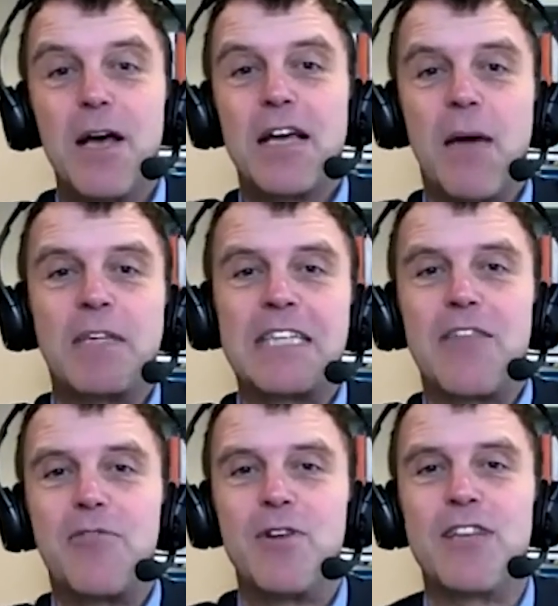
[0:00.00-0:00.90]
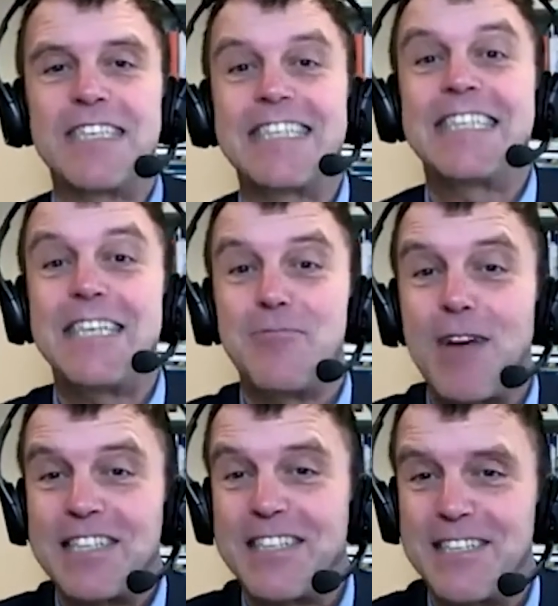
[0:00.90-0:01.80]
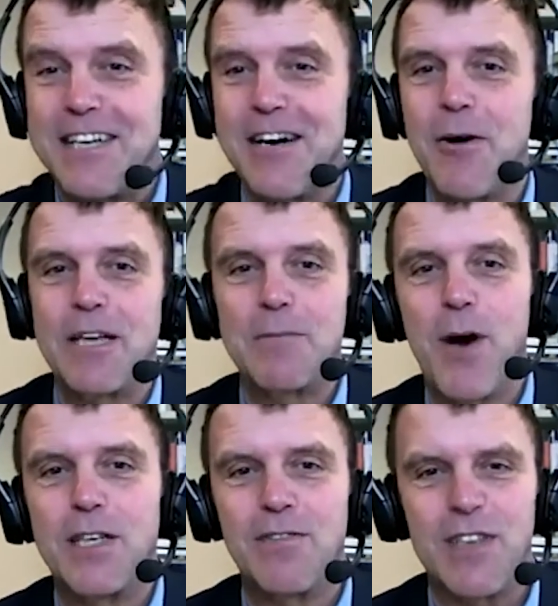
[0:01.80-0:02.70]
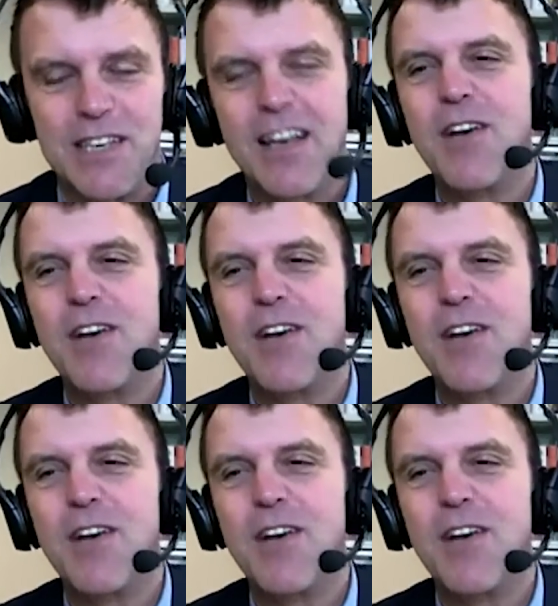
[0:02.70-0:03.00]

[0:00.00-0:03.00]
coming together in the cities Race to Zero as part of this.